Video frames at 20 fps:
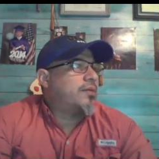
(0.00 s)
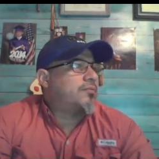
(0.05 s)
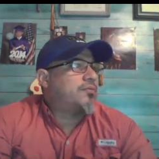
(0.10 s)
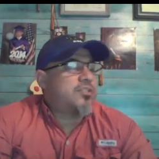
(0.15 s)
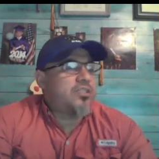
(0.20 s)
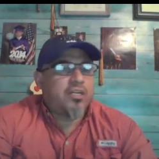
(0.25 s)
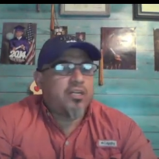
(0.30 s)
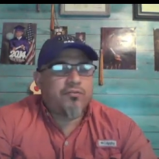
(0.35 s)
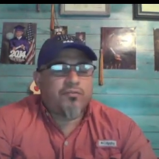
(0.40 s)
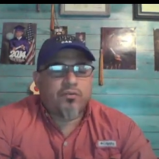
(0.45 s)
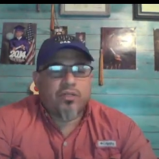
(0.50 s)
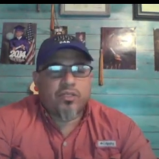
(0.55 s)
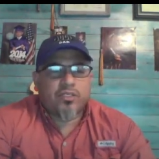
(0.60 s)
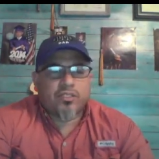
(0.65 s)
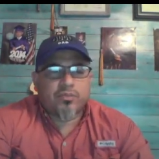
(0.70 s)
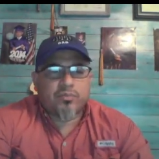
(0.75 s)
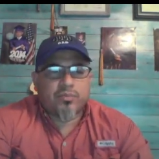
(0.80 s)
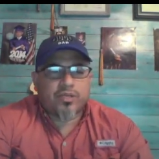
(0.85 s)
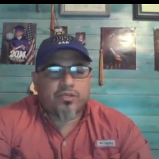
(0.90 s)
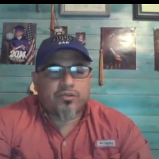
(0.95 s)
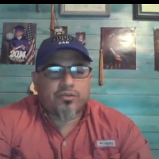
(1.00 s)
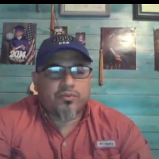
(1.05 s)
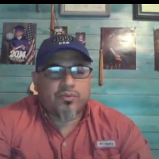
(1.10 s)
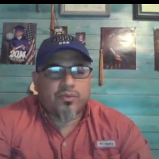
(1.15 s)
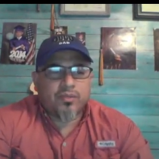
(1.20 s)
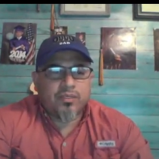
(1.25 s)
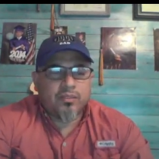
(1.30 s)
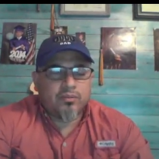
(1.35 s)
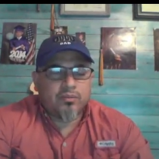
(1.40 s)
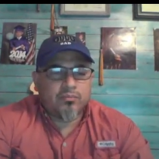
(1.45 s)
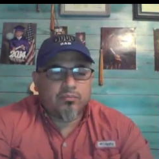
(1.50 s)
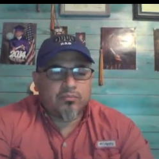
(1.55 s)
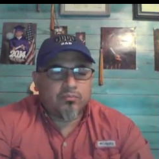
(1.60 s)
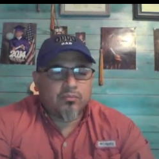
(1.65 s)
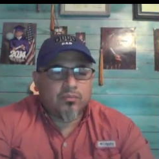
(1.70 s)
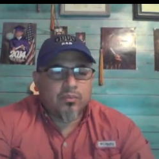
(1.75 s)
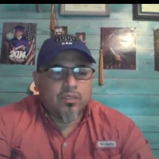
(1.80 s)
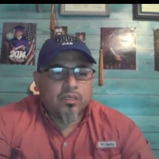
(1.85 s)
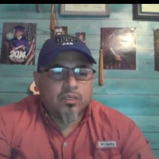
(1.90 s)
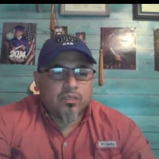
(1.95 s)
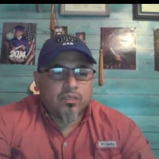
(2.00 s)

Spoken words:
Okay, I have to set up for the semester,